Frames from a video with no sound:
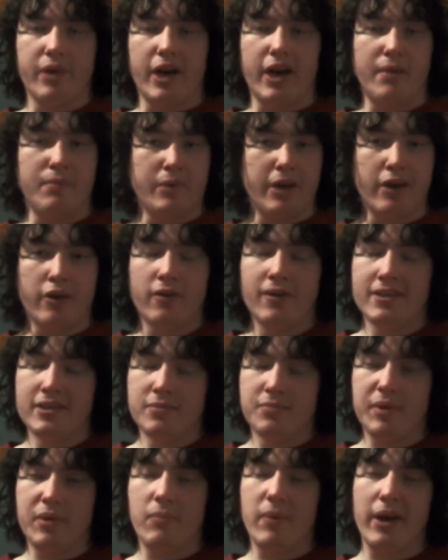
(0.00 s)
I'm not going to
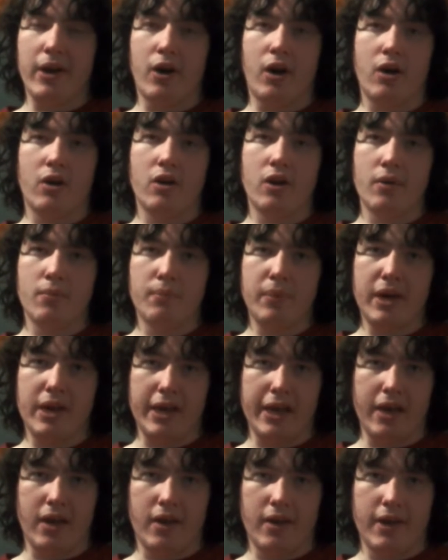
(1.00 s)
spend my hard-earned
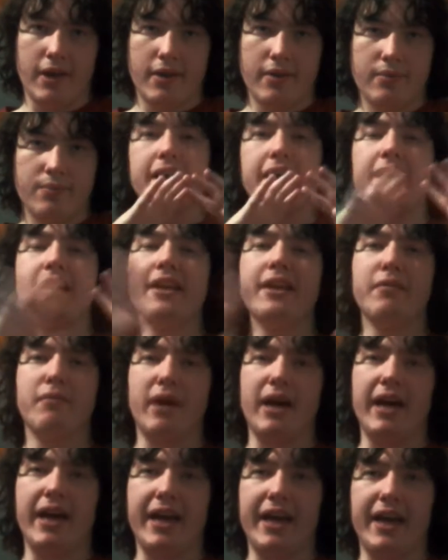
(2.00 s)
money on it.
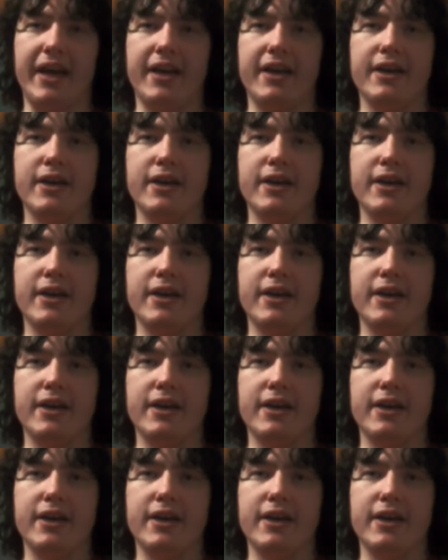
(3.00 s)
Anyway,